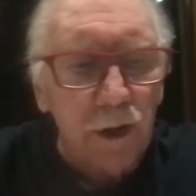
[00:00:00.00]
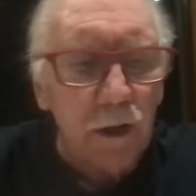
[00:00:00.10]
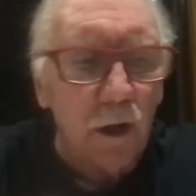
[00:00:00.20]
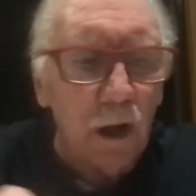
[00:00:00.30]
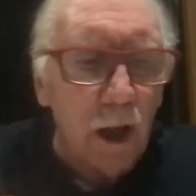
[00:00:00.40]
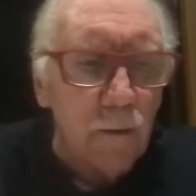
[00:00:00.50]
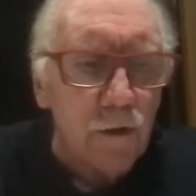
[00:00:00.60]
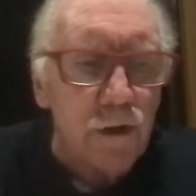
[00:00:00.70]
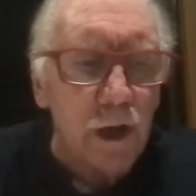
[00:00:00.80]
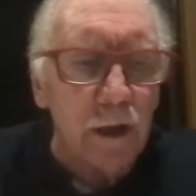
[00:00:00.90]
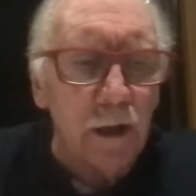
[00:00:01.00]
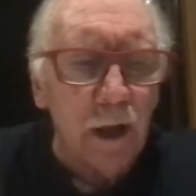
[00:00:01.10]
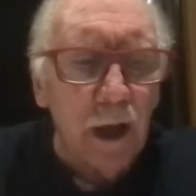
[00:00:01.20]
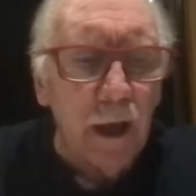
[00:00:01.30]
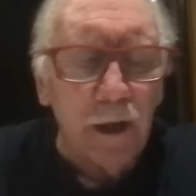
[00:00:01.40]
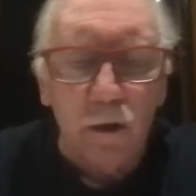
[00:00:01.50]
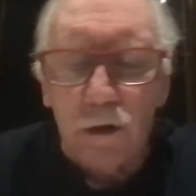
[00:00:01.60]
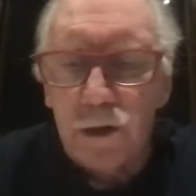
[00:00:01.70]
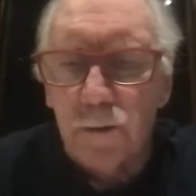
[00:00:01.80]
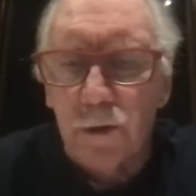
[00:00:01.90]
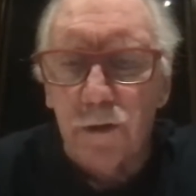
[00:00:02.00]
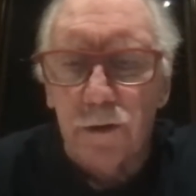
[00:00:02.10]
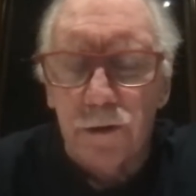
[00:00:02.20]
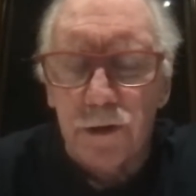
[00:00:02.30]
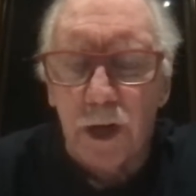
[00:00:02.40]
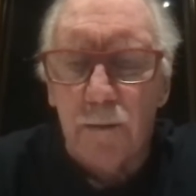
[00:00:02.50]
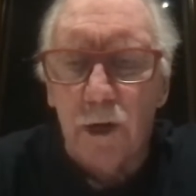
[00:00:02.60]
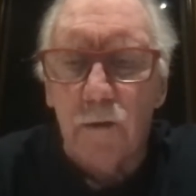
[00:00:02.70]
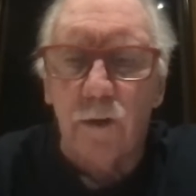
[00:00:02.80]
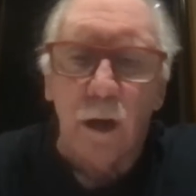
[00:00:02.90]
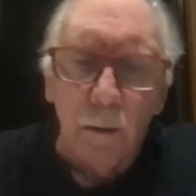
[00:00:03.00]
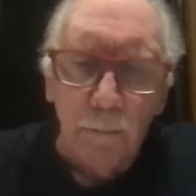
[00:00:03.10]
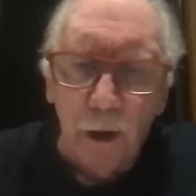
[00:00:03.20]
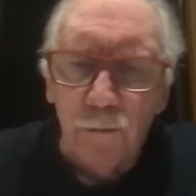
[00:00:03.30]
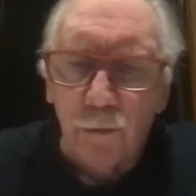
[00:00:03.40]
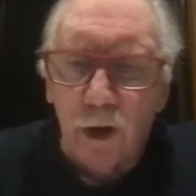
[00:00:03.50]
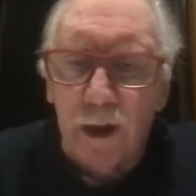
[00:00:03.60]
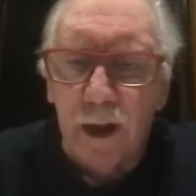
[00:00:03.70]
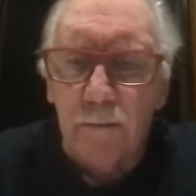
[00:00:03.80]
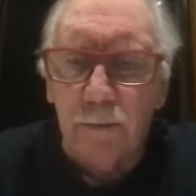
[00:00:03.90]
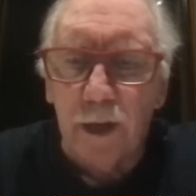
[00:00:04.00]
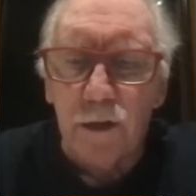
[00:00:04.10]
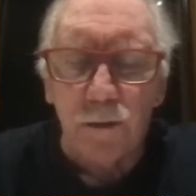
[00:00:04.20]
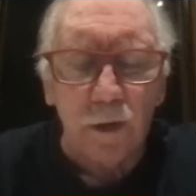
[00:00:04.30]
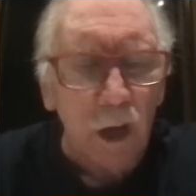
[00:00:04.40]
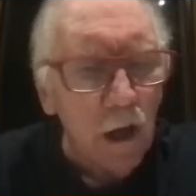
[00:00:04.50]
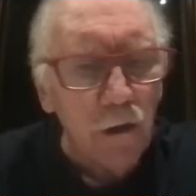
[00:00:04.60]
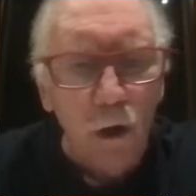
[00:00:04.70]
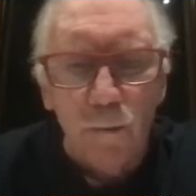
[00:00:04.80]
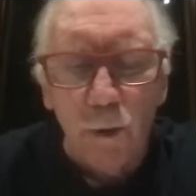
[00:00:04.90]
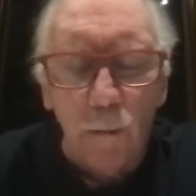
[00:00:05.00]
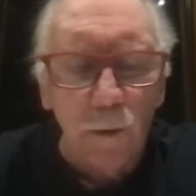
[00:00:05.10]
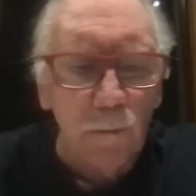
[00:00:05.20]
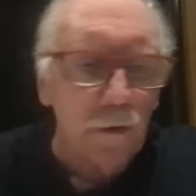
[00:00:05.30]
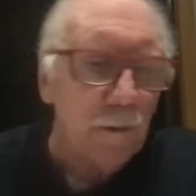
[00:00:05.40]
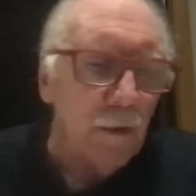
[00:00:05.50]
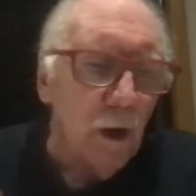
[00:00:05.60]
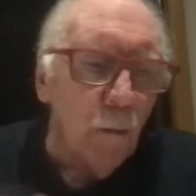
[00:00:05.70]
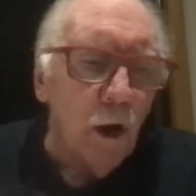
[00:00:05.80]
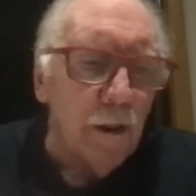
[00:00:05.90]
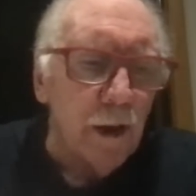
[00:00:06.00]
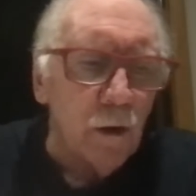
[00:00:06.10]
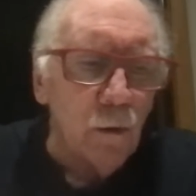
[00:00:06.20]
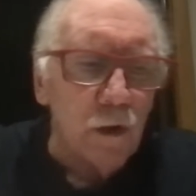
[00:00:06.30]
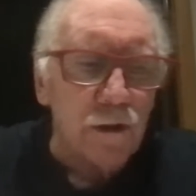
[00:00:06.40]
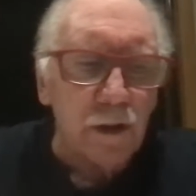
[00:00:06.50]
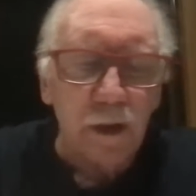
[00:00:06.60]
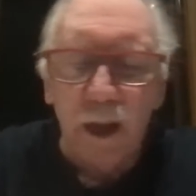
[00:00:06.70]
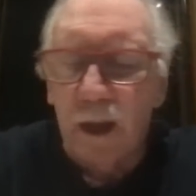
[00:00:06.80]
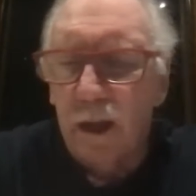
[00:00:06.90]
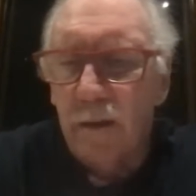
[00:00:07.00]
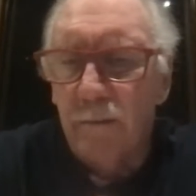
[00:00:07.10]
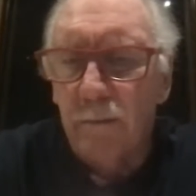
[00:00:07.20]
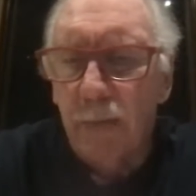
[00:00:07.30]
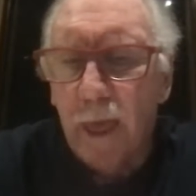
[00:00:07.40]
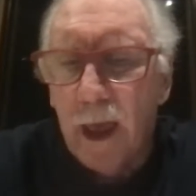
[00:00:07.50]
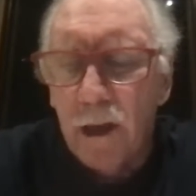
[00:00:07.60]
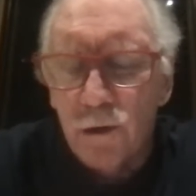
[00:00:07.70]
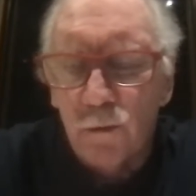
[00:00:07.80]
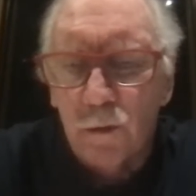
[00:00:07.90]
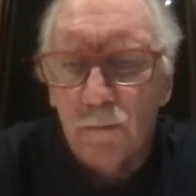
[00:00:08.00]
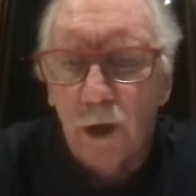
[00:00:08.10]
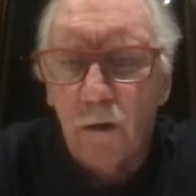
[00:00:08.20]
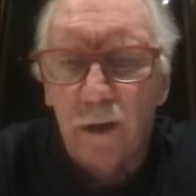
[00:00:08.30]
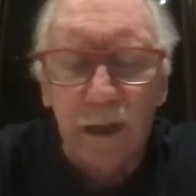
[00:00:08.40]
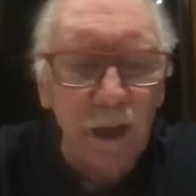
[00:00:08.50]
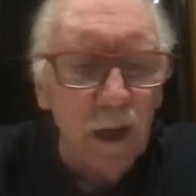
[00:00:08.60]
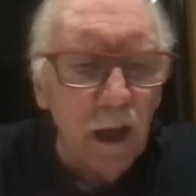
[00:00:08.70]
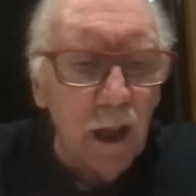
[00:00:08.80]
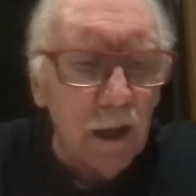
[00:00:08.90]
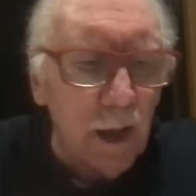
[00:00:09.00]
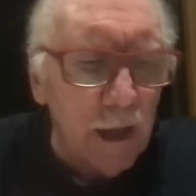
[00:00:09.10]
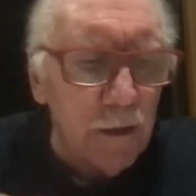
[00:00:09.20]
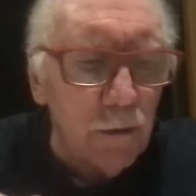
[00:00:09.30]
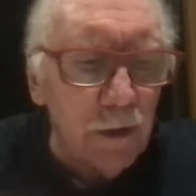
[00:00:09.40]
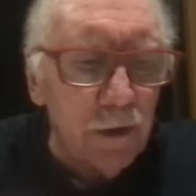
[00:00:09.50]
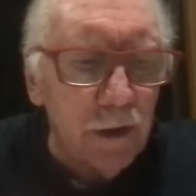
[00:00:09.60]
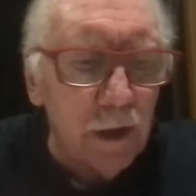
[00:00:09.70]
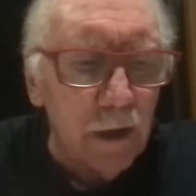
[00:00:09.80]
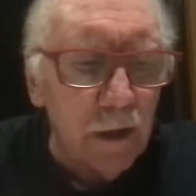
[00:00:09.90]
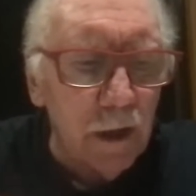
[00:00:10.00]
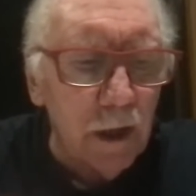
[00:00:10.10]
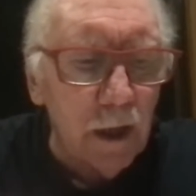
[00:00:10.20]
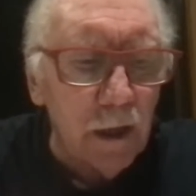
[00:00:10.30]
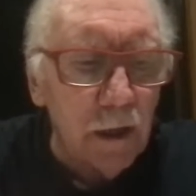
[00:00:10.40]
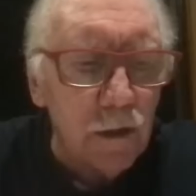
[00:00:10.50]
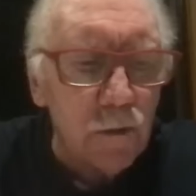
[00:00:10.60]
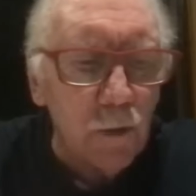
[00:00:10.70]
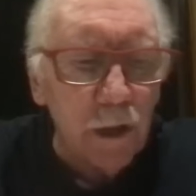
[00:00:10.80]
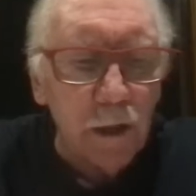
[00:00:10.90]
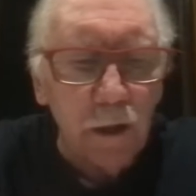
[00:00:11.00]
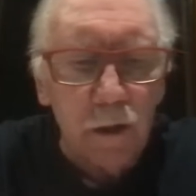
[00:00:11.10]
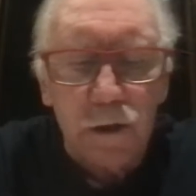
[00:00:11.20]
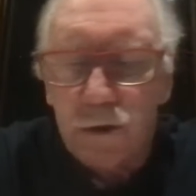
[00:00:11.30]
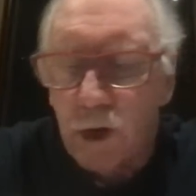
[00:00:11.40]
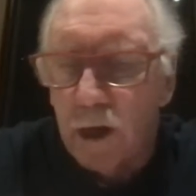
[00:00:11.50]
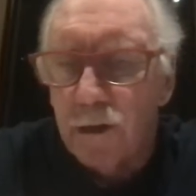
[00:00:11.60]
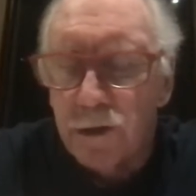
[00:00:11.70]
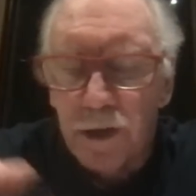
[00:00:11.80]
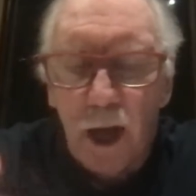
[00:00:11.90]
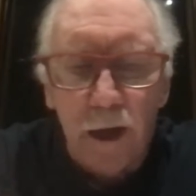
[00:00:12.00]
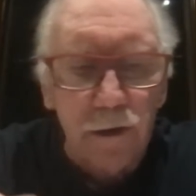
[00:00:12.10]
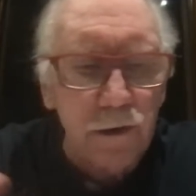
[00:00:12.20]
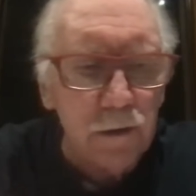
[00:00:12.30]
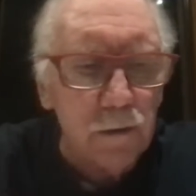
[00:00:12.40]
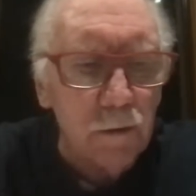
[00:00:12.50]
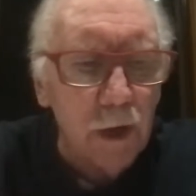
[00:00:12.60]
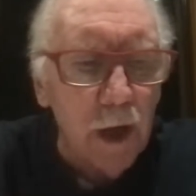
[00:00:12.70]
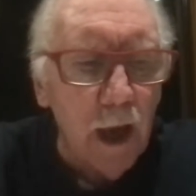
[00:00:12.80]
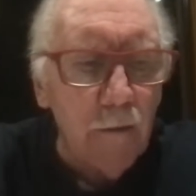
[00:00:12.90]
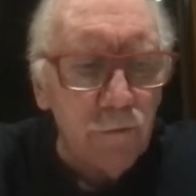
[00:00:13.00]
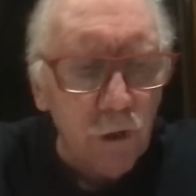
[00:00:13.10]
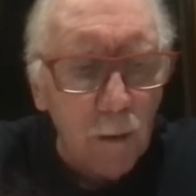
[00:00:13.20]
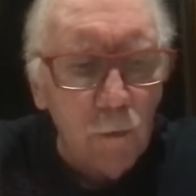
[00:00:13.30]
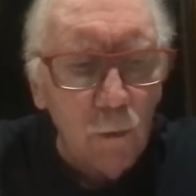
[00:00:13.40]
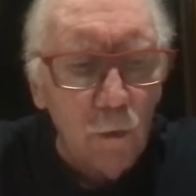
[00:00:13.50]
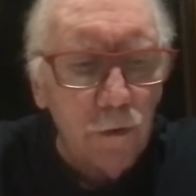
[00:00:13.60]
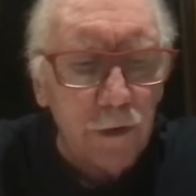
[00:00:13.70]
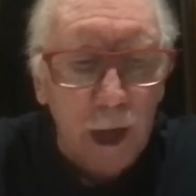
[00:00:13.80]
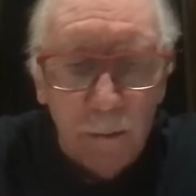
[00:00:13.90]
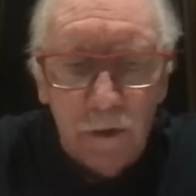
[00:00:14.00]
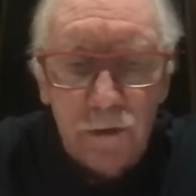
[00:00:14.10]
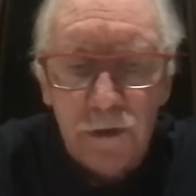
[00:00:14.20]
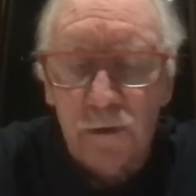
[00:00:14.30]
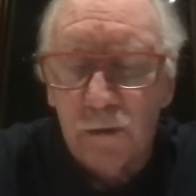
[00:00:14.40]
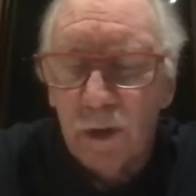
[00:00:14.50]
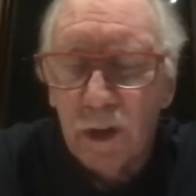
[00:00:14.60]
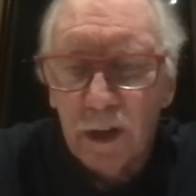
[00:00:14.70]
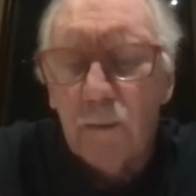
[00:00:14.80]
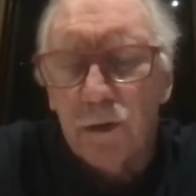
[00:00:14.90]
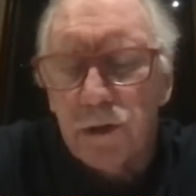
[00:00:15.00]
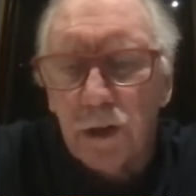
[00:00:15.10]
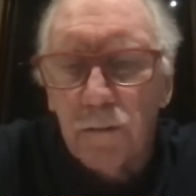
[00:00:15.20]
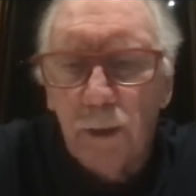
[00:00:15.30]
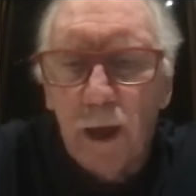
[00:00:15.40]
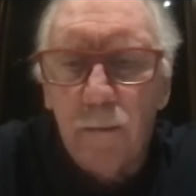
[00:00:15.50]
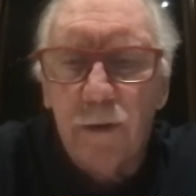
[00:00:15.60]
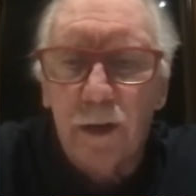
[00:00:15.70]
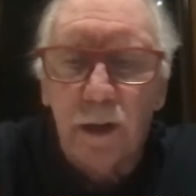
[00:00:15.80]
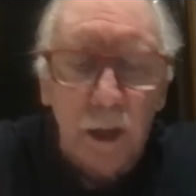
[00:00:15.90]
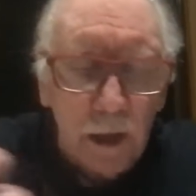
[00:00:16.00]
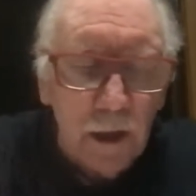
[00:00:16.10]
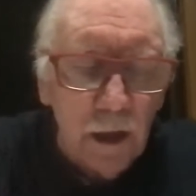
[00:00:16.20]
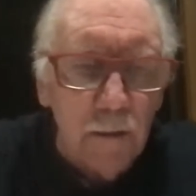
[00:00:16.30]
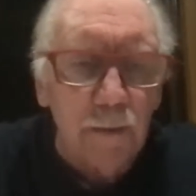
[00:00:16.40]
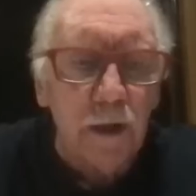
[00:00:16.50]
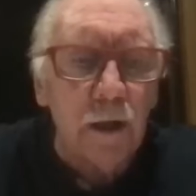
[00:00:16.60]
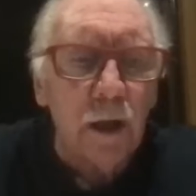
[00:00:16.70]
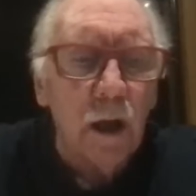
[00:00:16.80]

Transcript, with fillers: He got Shane and he got Smith in the same over, both right hand batsmen. No problem with them. Why the hell wasn't um, Ashwin bowling uh, later in the in the innings when Australia started to have trouble with Cummins, who Cummins can bat a bit and he can hit a bit.